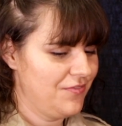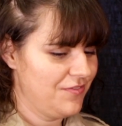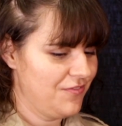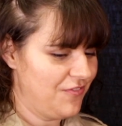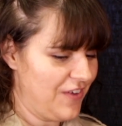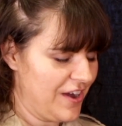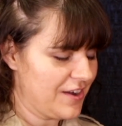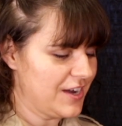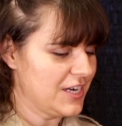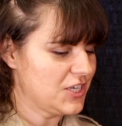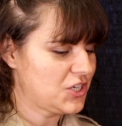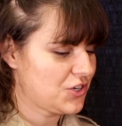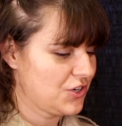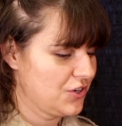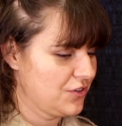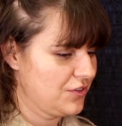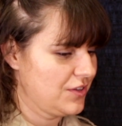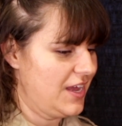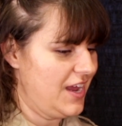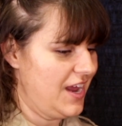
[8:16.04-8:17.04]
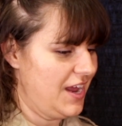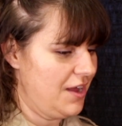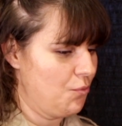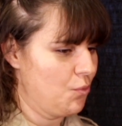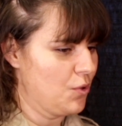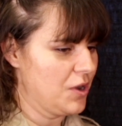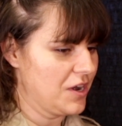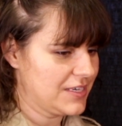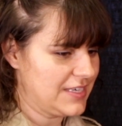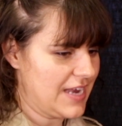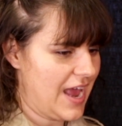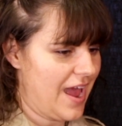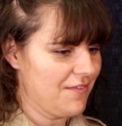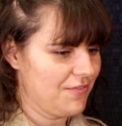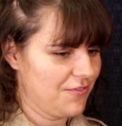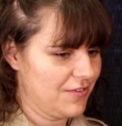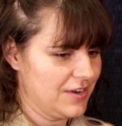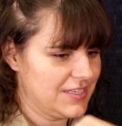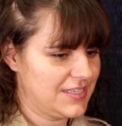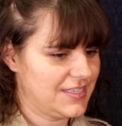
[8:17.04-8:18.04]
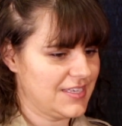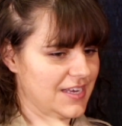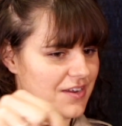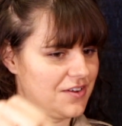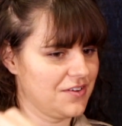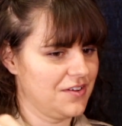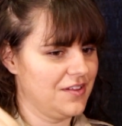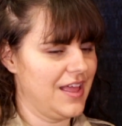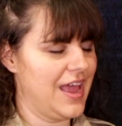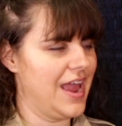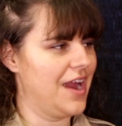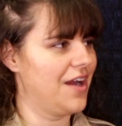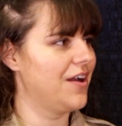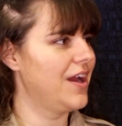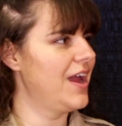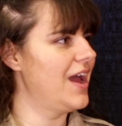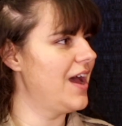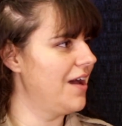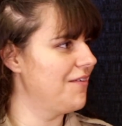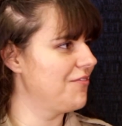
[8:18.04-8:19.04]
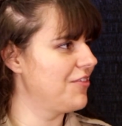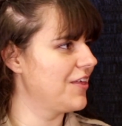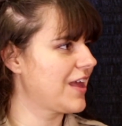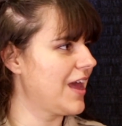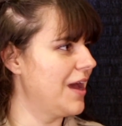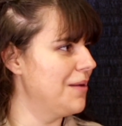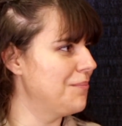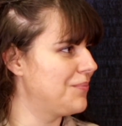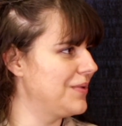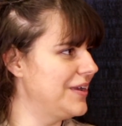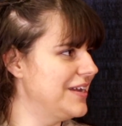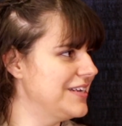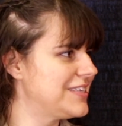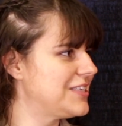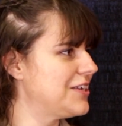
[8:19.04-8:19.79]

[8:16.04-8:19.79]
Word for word: very truly worked every single area of the company.